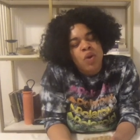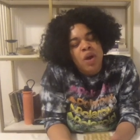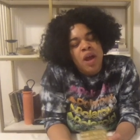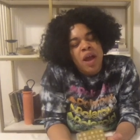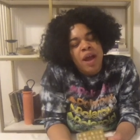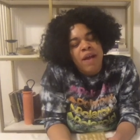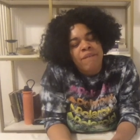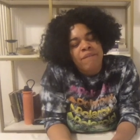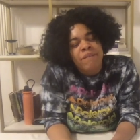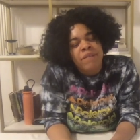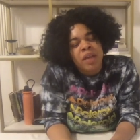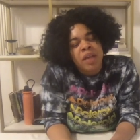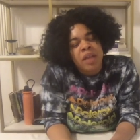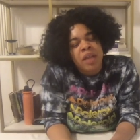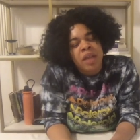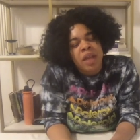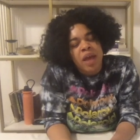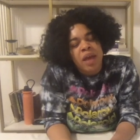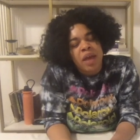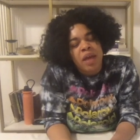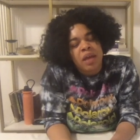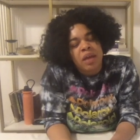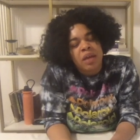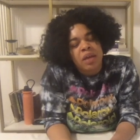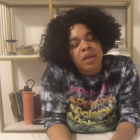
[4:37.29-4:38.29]
I feel
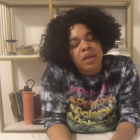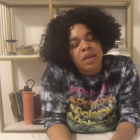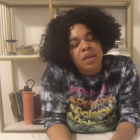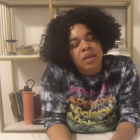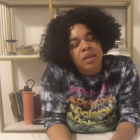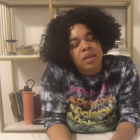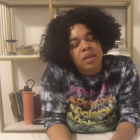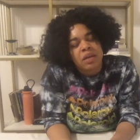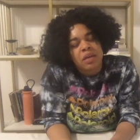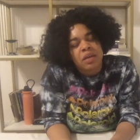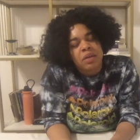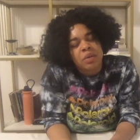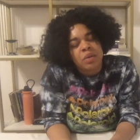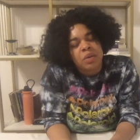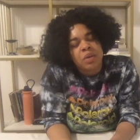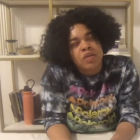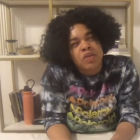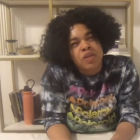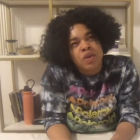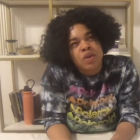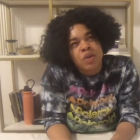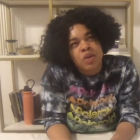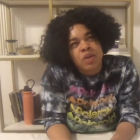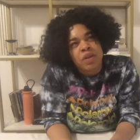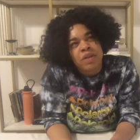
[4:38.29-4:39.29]
like, was it
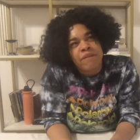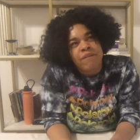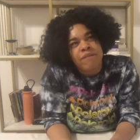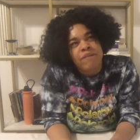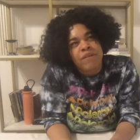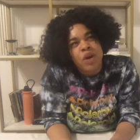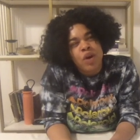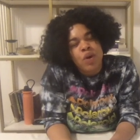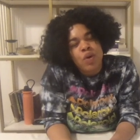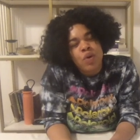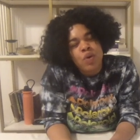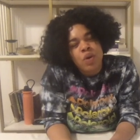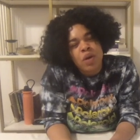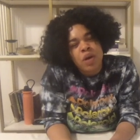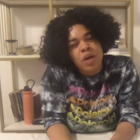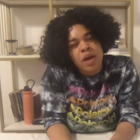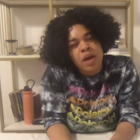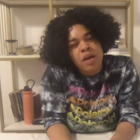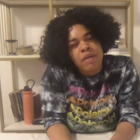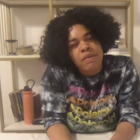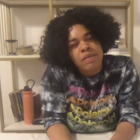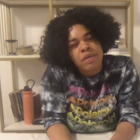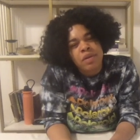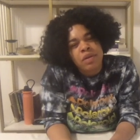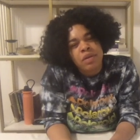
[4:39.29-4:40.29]
on the Vogue
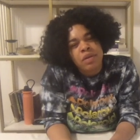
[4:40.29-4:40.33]
cover?